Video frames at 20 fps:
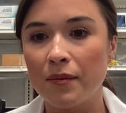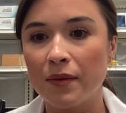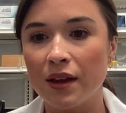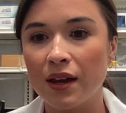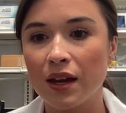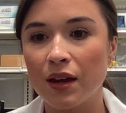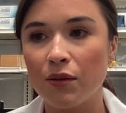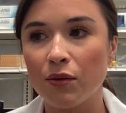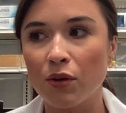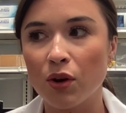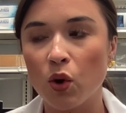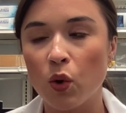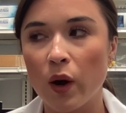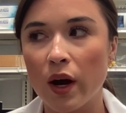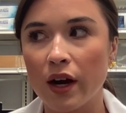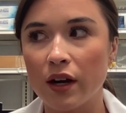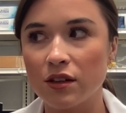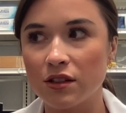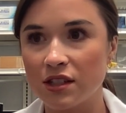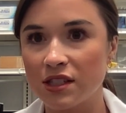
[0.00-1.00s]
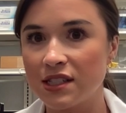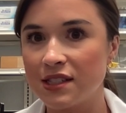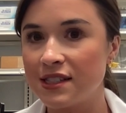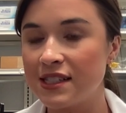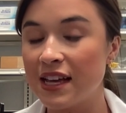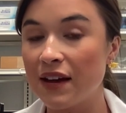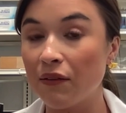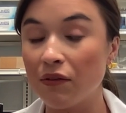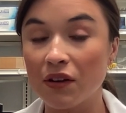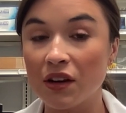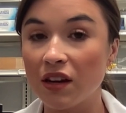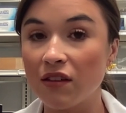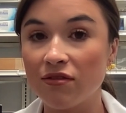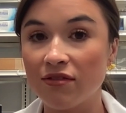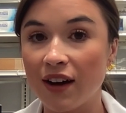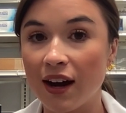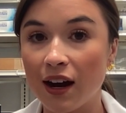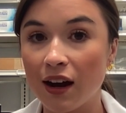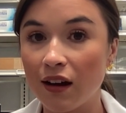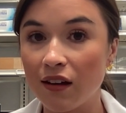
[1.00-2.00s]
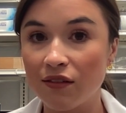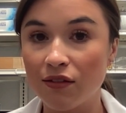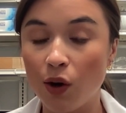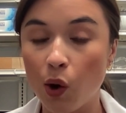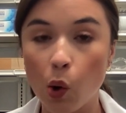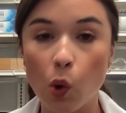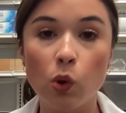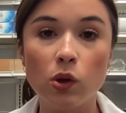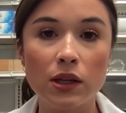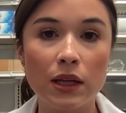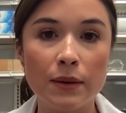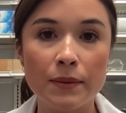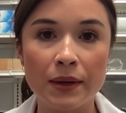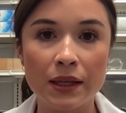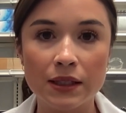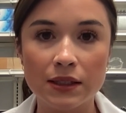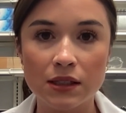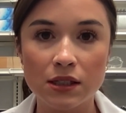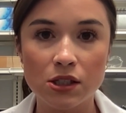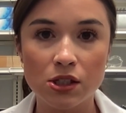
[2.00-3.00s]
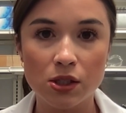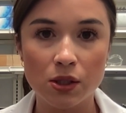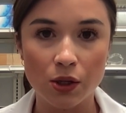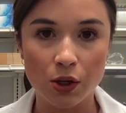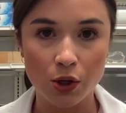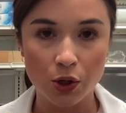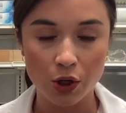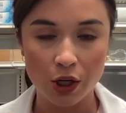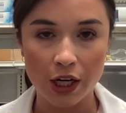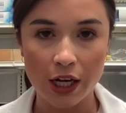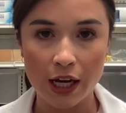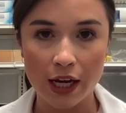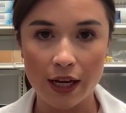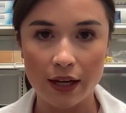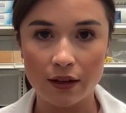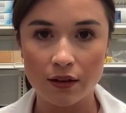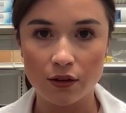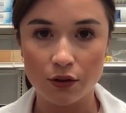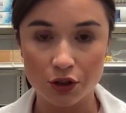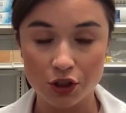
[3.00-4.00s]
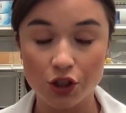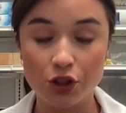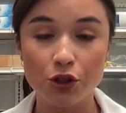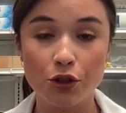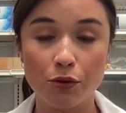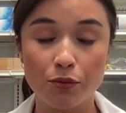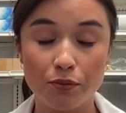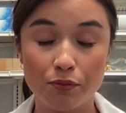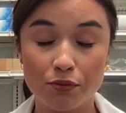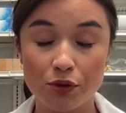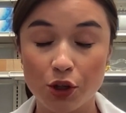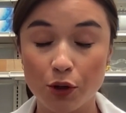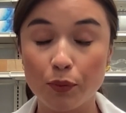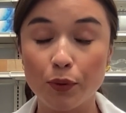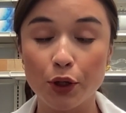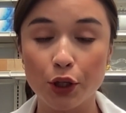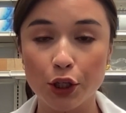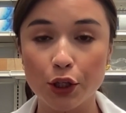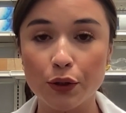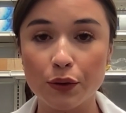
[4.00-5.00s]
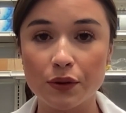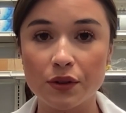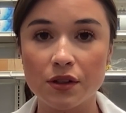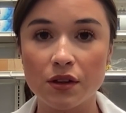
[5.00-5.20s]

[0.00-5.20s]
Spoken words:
It requires 75 whole lemons to create or to produce